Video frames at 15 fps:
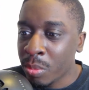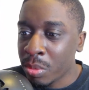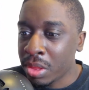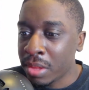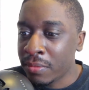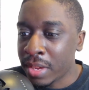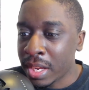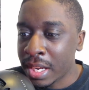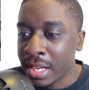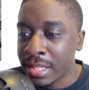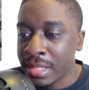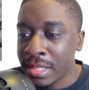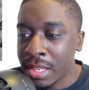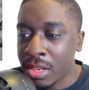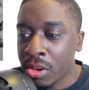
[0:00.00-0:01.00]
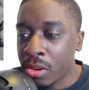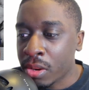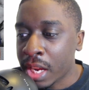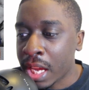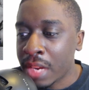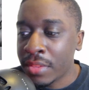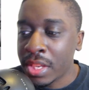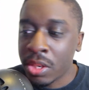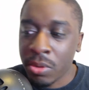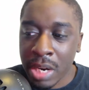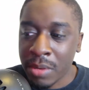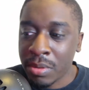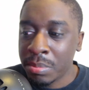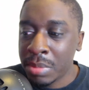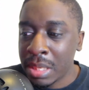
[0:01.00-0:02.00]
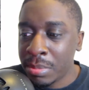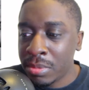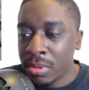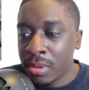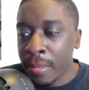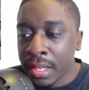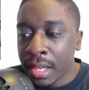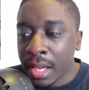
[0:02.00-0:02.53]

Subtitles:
really funny to see her kind of interact with people.